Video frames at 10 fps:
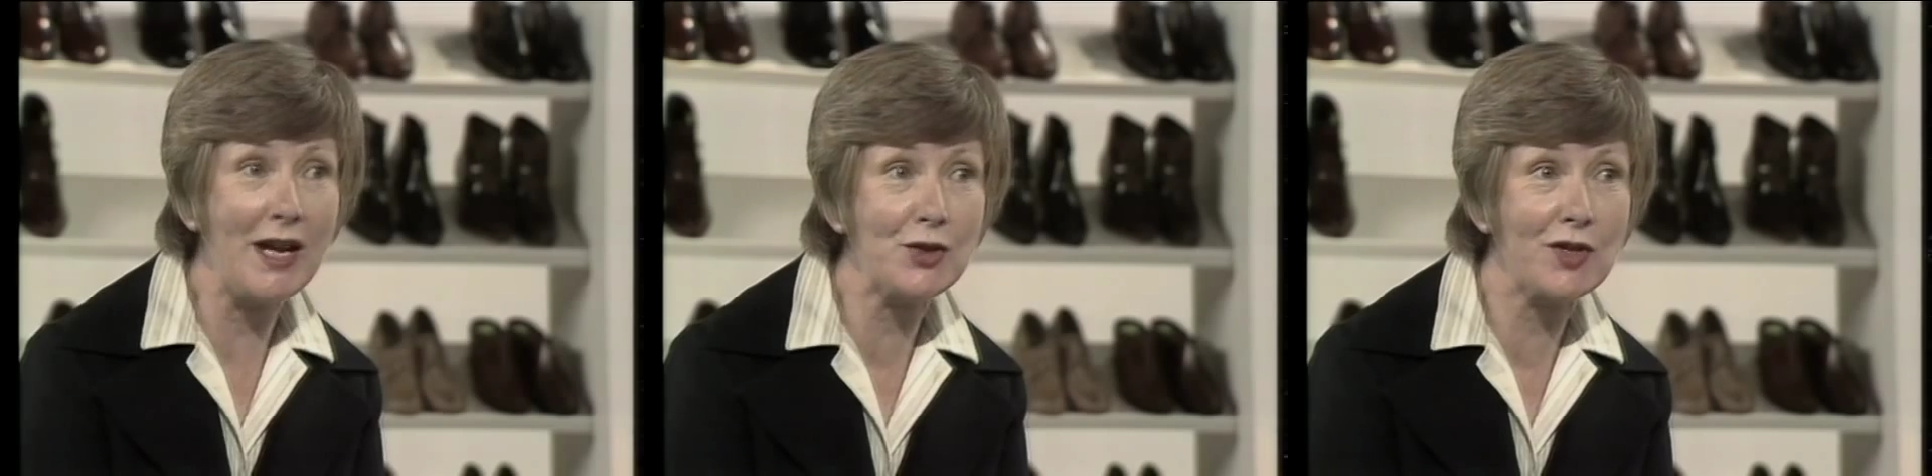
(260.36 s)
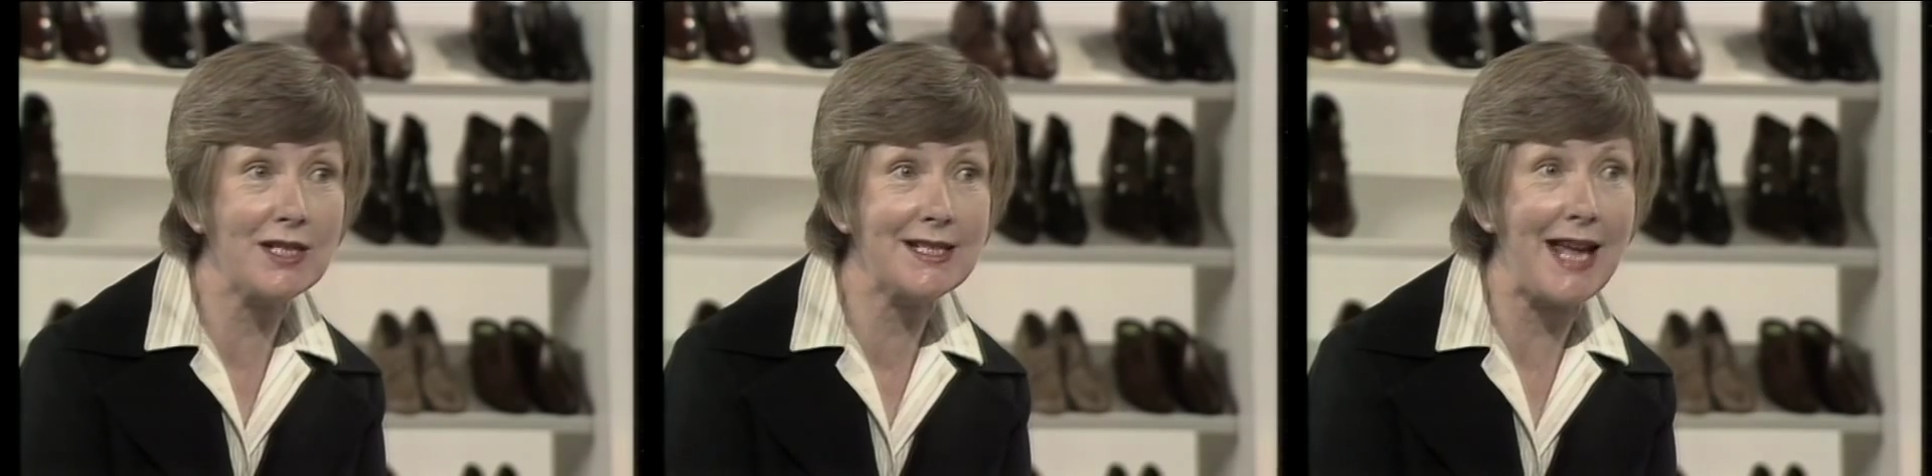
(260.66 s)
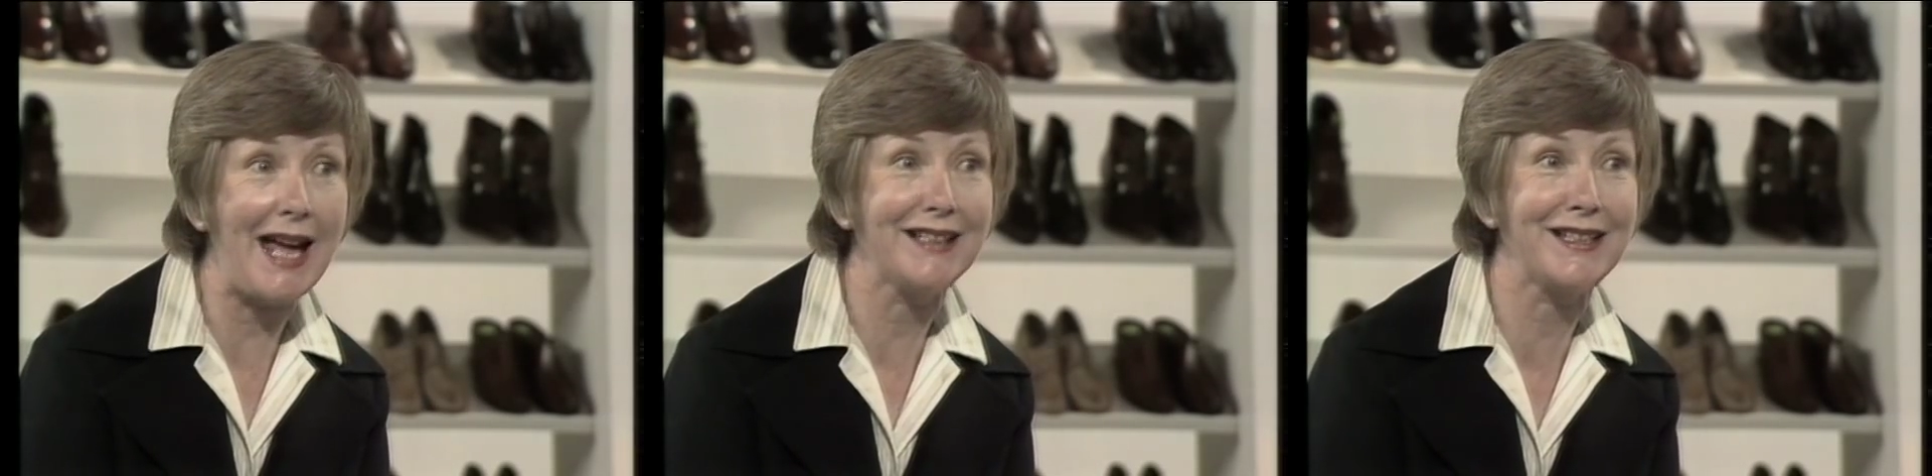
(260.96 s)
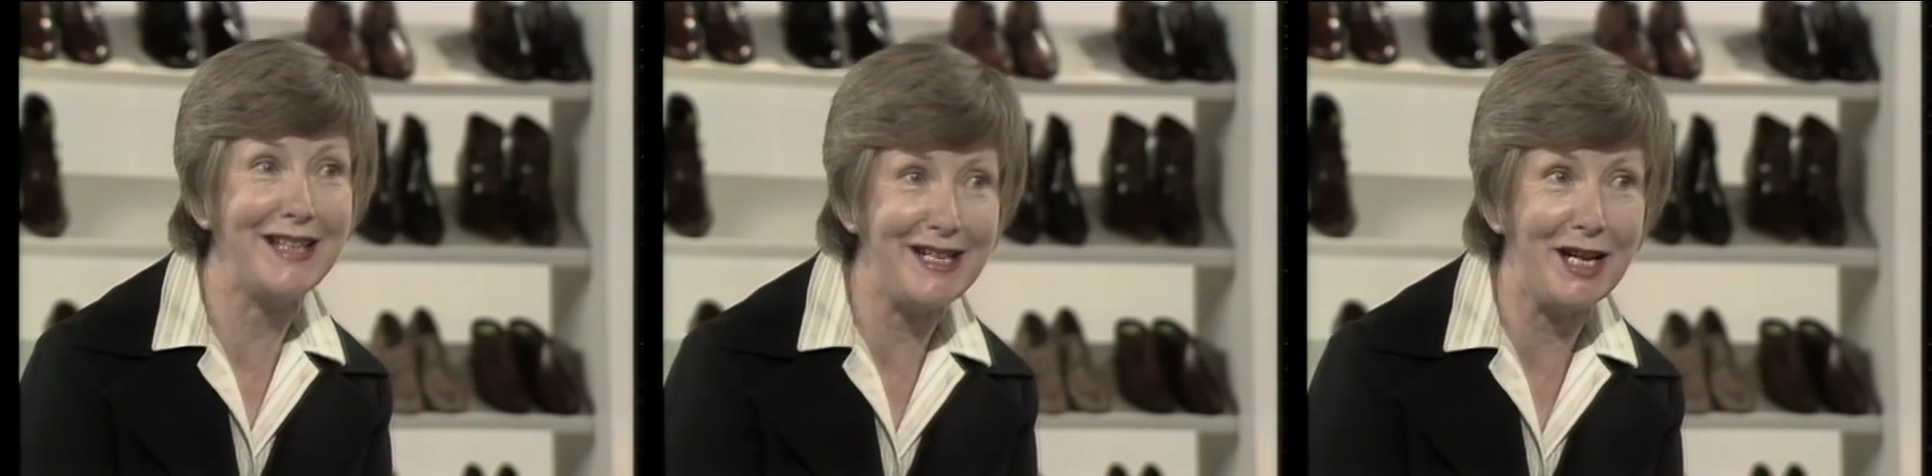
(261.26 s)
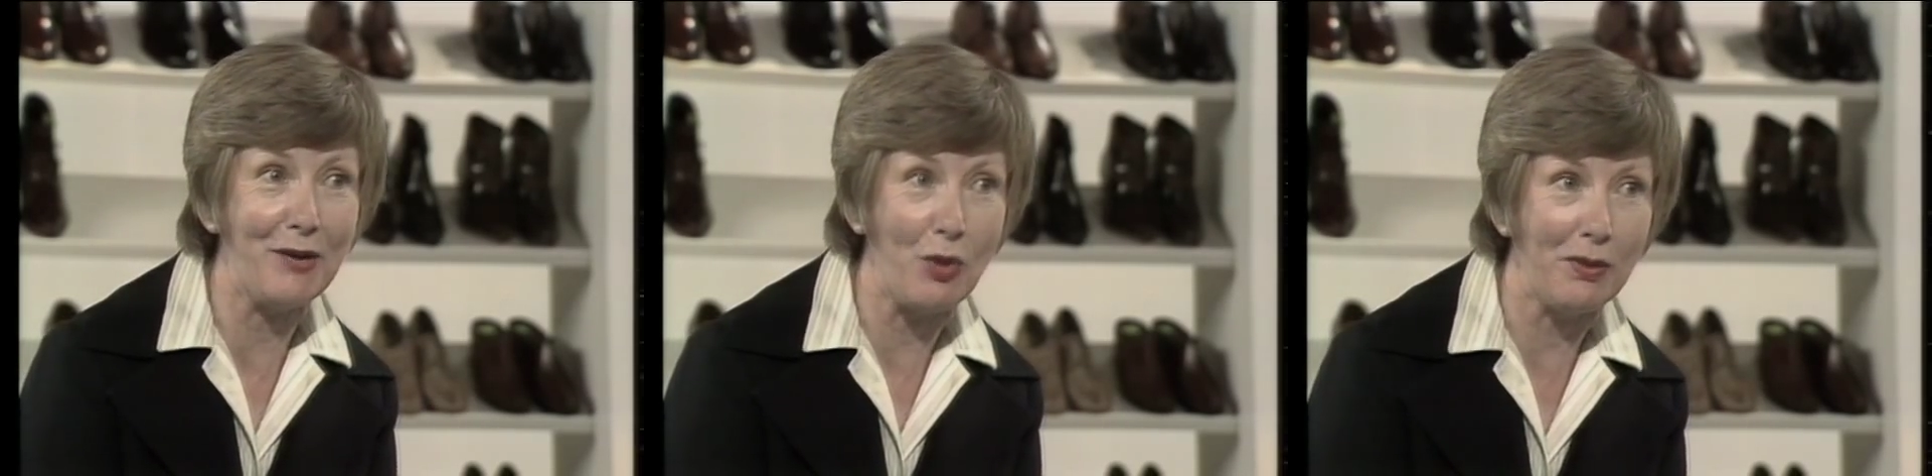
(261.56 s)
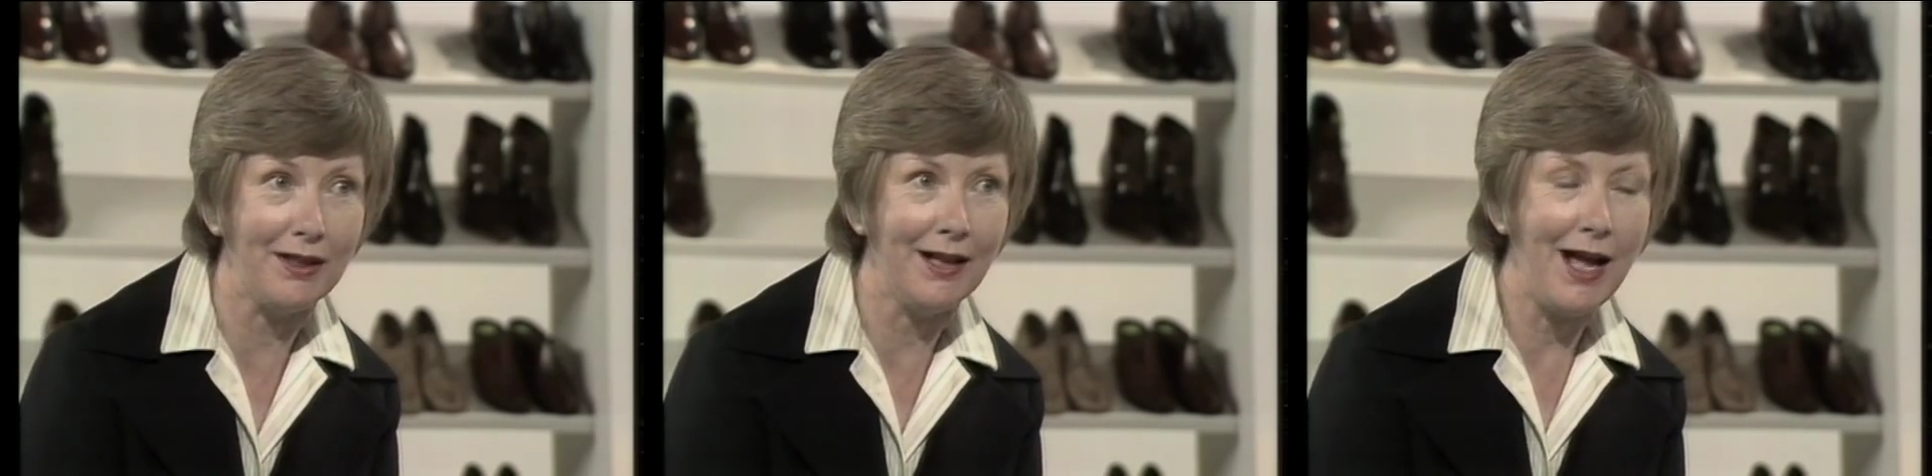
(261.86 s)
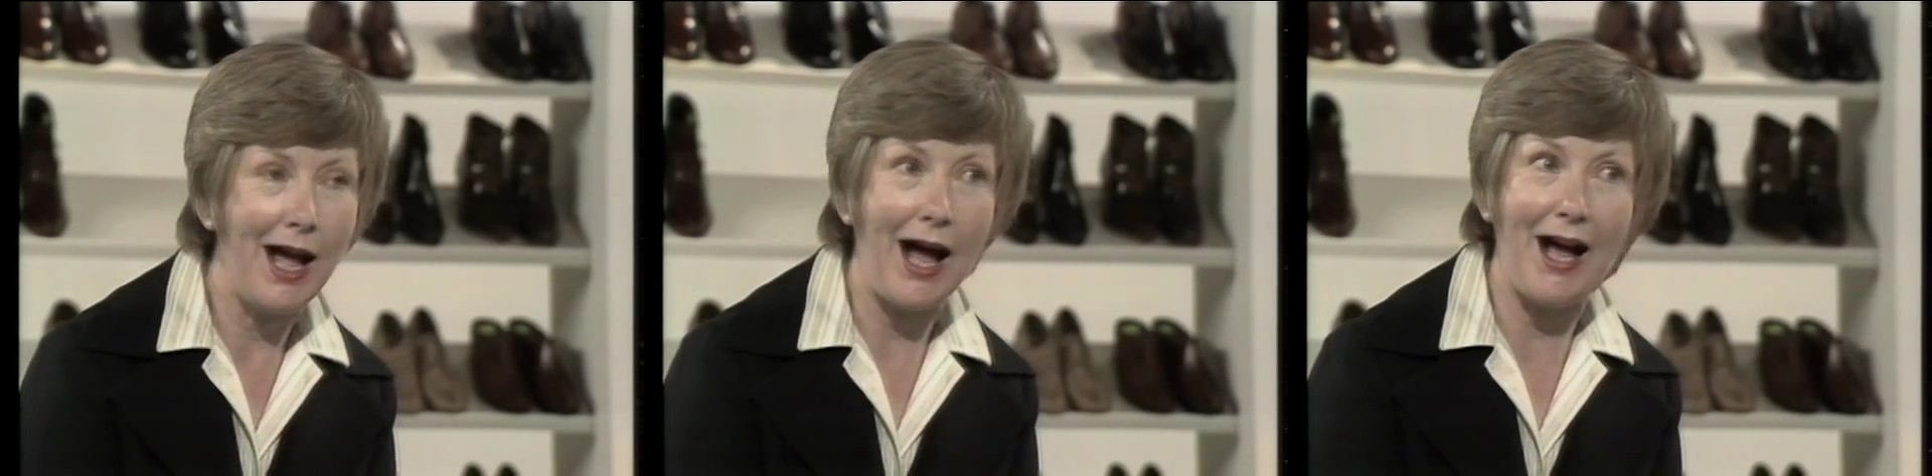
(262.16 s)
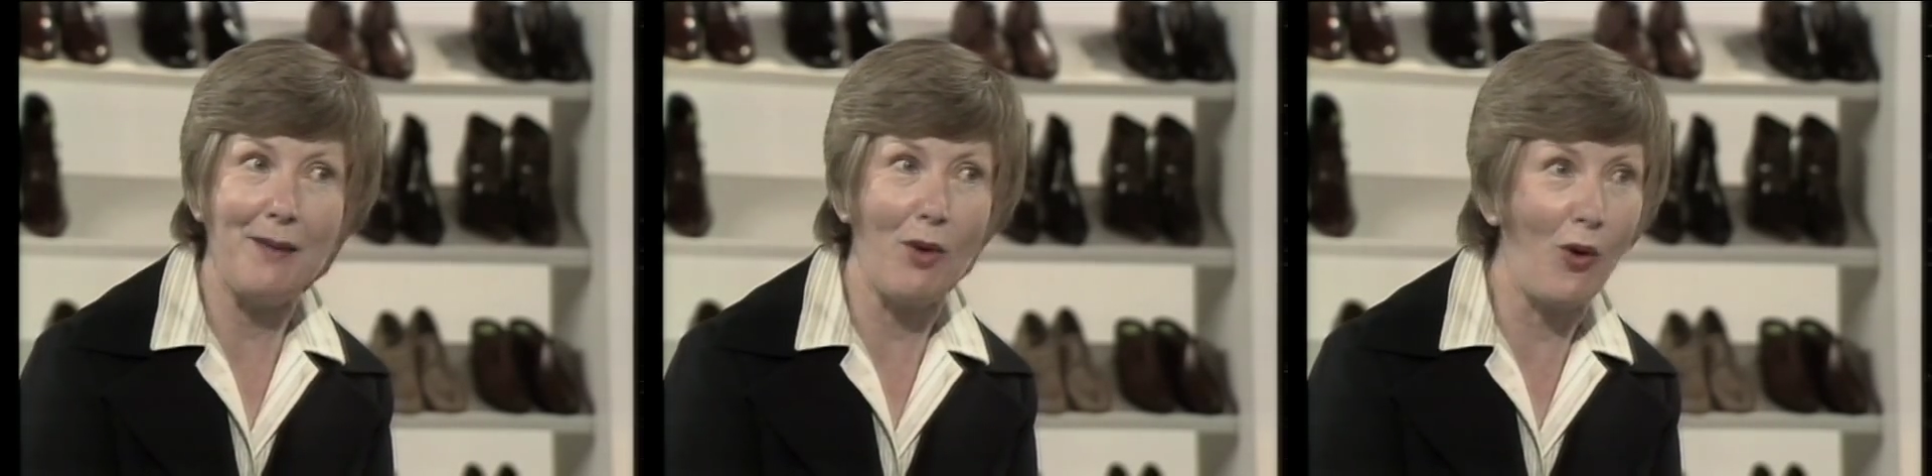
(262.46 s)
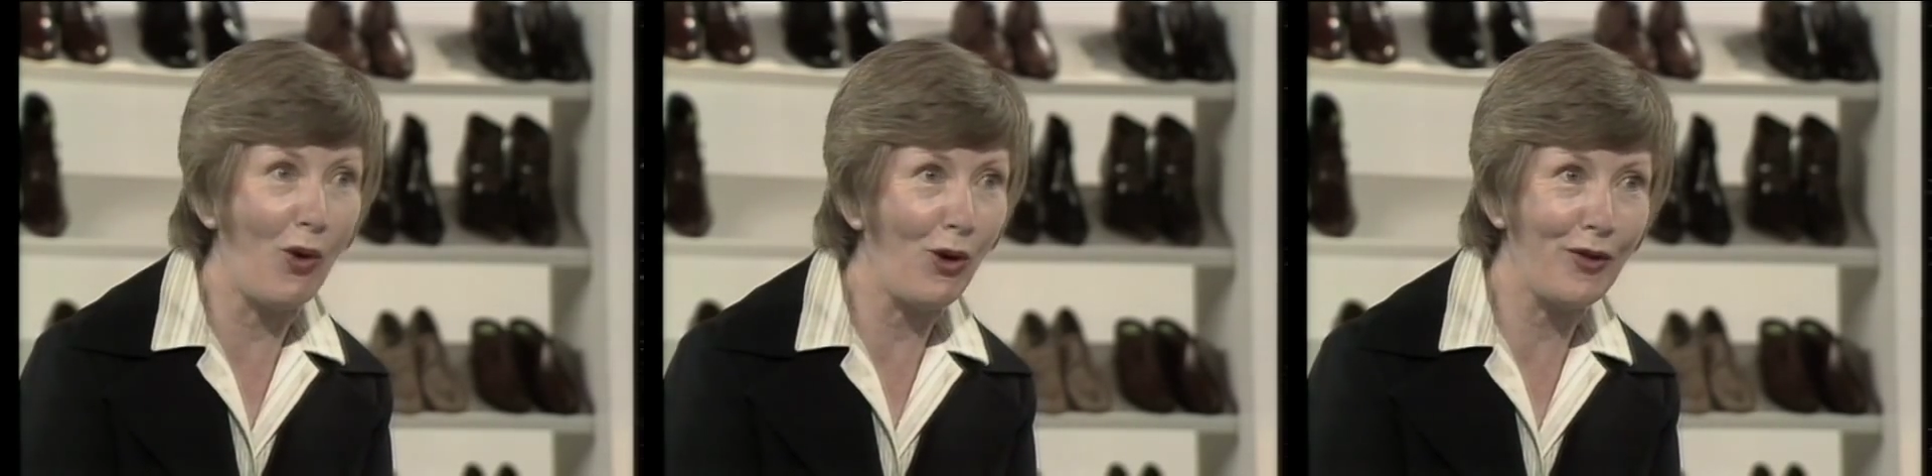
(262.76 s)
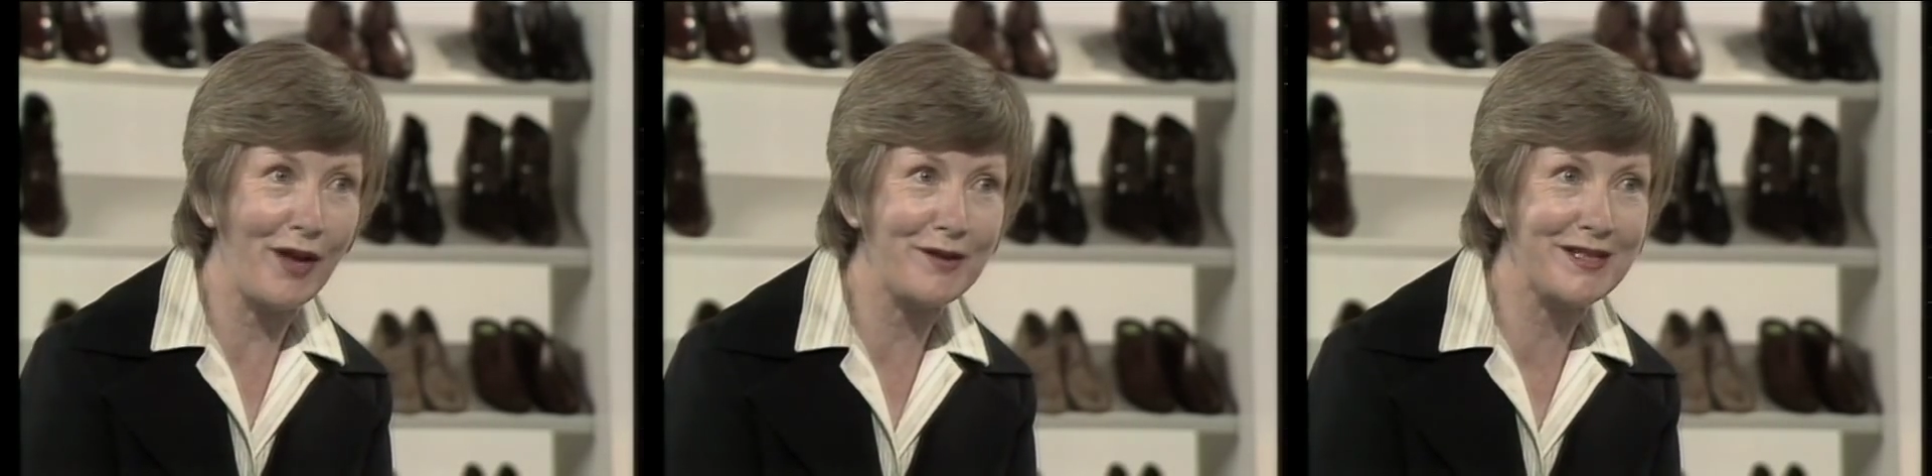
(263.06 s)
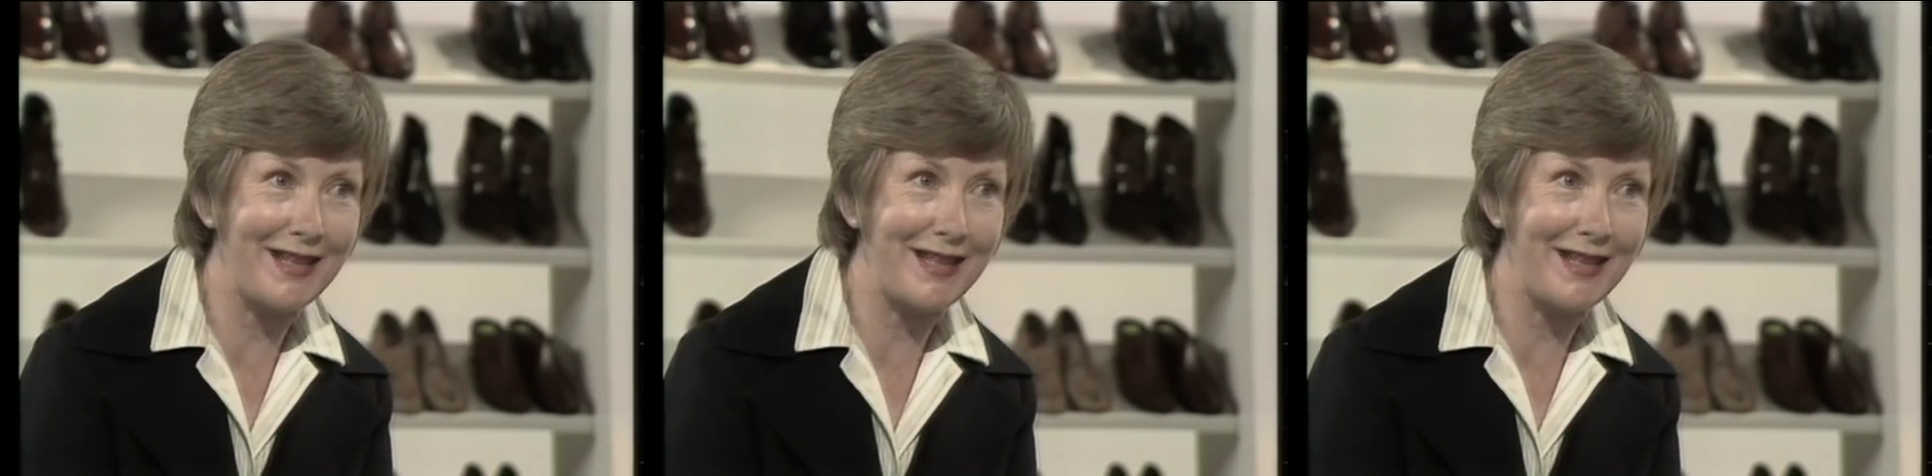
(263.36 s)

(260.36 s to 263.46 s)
waitress and cleaning woman. I'm all those